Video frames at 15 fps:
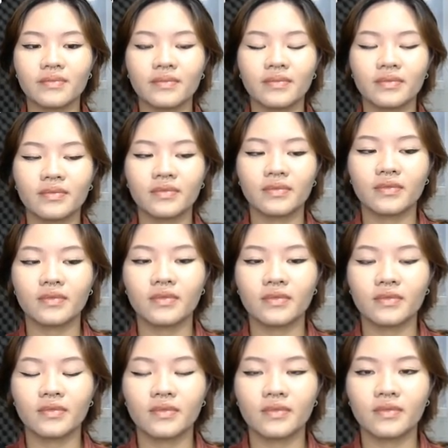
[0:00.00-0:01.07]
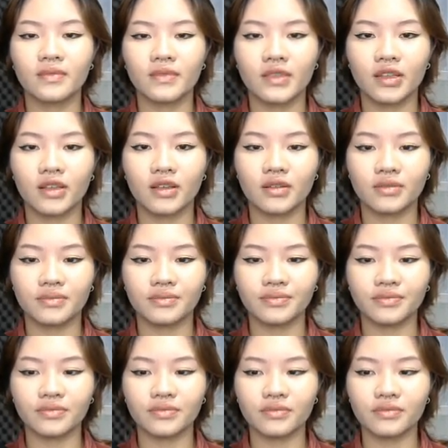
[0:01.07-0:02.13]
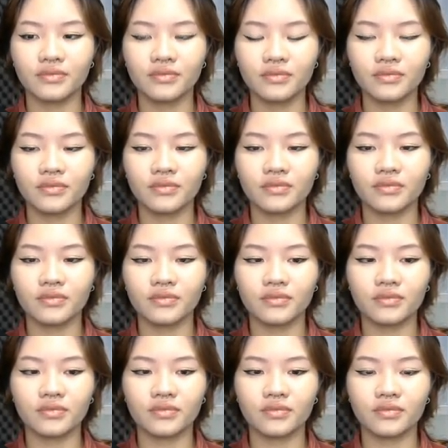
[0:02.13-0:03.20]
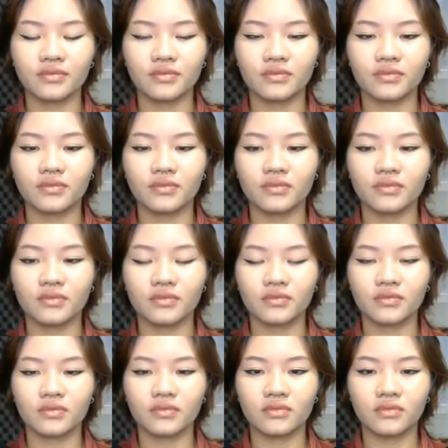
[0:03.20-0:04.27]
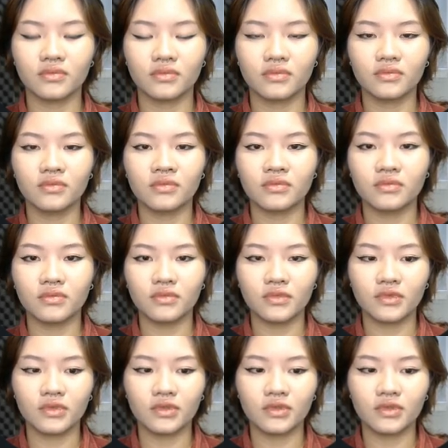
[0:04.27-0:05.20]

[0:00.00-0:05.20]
Nobody speaks.